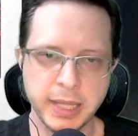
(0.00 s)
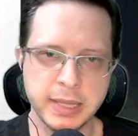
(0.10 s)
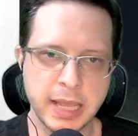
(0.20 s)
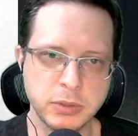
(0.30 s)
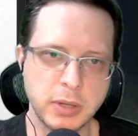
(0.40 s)

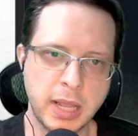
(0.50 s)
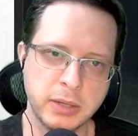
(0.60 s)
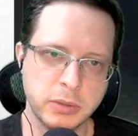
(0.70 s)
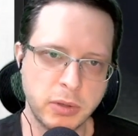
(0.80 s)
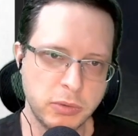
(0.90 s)
actual
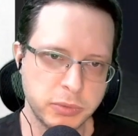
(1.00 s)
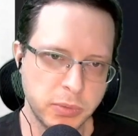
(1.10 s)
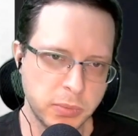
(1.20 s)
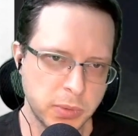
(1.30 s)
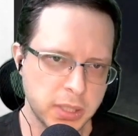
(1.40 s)

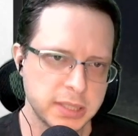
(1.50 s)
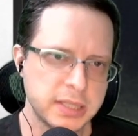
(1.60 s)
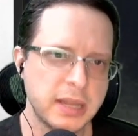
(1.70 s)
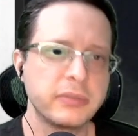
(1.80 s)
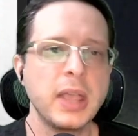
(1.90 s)
agricultural work and
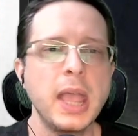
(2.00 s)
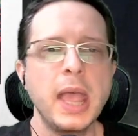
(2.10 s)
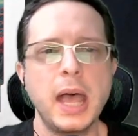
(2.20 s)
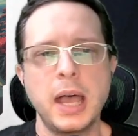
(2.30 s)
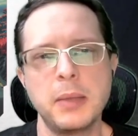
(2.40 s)
stuff.
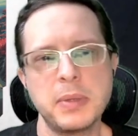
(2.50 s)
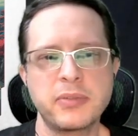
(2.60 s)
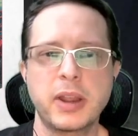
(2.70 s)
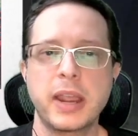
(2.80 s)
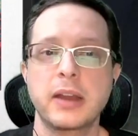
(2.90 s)
If
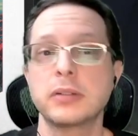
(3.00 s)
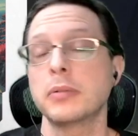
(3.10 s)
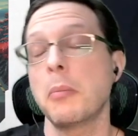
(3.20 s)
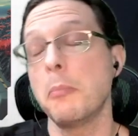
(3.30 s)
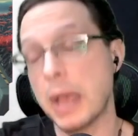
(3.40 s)
our character
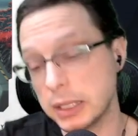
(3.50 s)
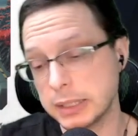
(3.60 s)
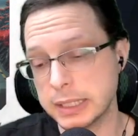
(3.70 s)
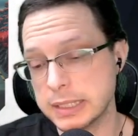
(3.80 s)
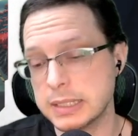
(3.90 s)
rebelled
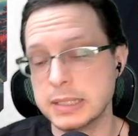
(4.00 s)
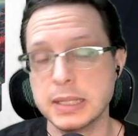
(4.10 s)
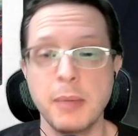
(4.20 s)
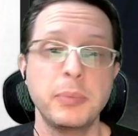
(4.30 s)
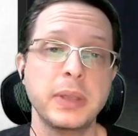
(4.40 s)
against this
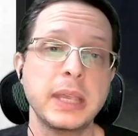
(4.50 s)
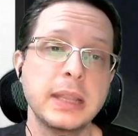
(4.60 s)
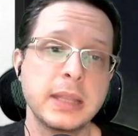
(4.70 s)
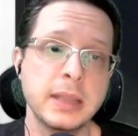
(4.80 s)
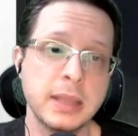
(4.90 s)

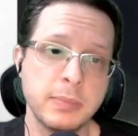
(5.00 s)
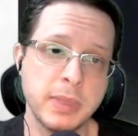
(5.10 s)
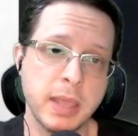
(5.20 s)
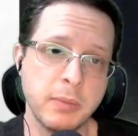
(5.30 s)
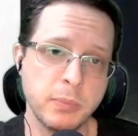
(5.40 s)
upbringing, then
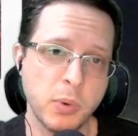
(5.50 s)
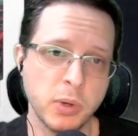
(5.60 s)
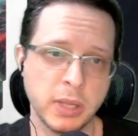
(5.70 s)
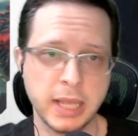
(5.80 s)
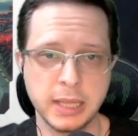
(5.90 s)
they more
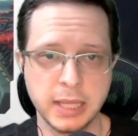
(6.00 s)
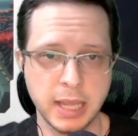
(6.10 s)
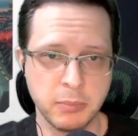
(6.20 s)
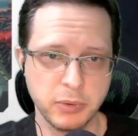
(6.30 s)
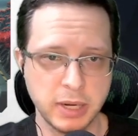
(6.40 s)
likely
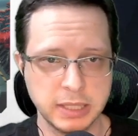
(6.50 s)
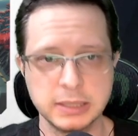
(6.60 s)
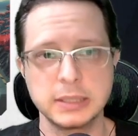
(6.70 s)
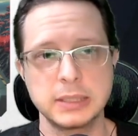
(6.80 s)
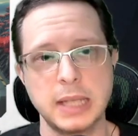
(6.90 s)

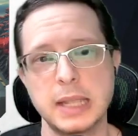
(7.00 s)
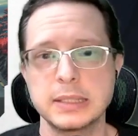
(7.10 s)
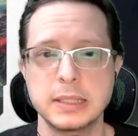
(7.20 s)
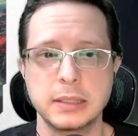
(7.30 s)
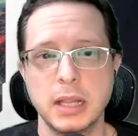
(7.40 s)
embraced science,
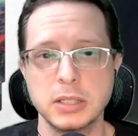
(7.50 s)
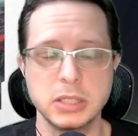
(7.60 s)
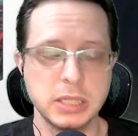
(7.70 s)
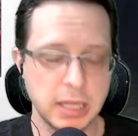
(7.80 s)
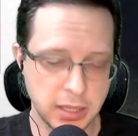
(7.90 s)

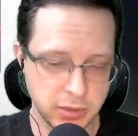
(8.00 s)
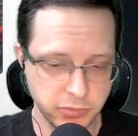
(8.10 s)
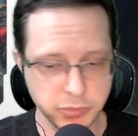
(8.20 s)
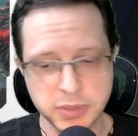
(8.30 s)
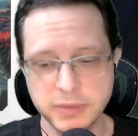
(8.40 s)
technology, and the
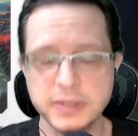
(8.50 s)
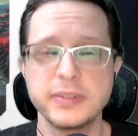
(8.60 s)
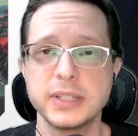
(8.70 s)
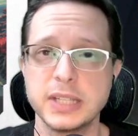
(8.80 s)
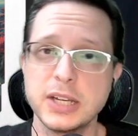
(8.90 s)
fruits of
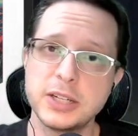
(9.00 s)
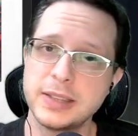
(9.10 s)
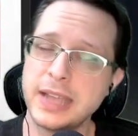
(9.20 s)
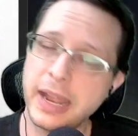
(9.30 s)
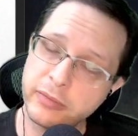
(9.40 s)
civilization
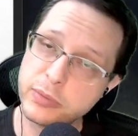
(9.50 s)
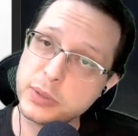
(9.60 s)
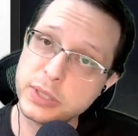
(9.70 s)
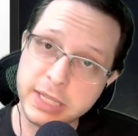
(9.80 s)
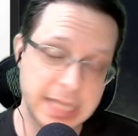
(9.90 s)
that
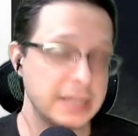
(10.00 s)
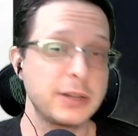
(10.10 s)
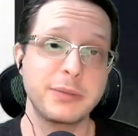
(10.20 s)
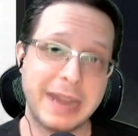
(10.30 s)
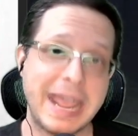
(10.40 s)
unfortunately they
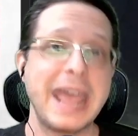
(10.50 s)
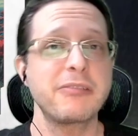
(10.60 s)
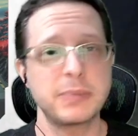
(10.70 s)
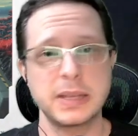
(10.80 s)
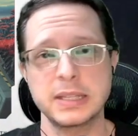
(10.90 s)
don't
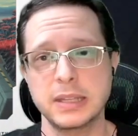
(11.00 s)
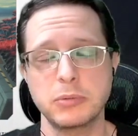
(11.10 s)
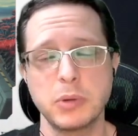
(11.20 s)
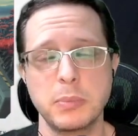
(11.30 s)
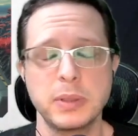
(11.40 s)
have because they
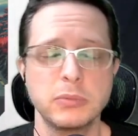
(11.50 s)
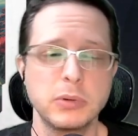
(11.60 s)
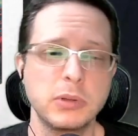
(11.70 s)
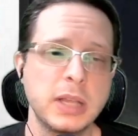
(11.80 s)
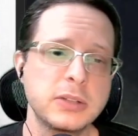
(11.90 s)
grew up in the
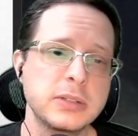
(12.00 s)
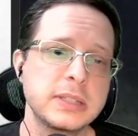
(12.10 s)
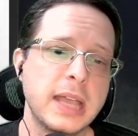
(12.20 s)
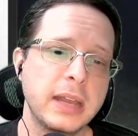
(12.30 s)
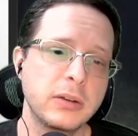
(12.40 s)
rural
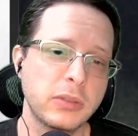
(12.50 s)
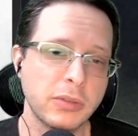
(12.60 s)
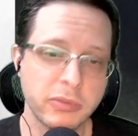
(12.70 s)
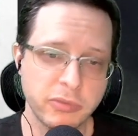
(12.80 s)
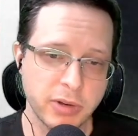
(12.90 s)
countryside or
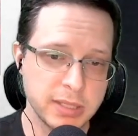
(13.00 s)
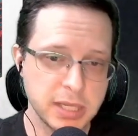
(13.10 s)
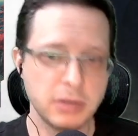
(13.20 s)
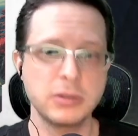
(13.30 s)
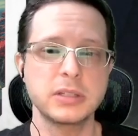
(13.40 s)
the
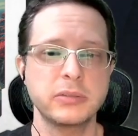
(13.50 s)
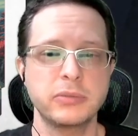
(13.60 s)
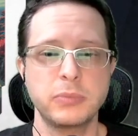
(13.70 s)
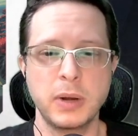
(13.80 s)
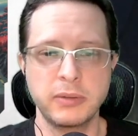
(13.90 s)
frontiers
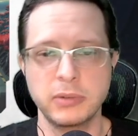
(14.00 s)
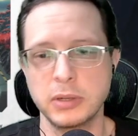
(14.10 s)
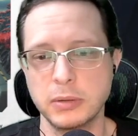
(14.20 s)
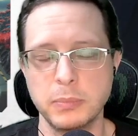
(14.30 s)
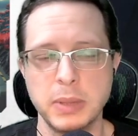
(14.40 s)
of
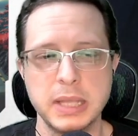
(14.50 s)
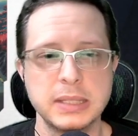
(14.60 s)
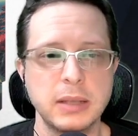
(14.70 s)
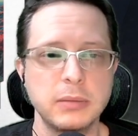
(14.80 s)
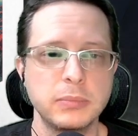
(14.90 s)
whatever place they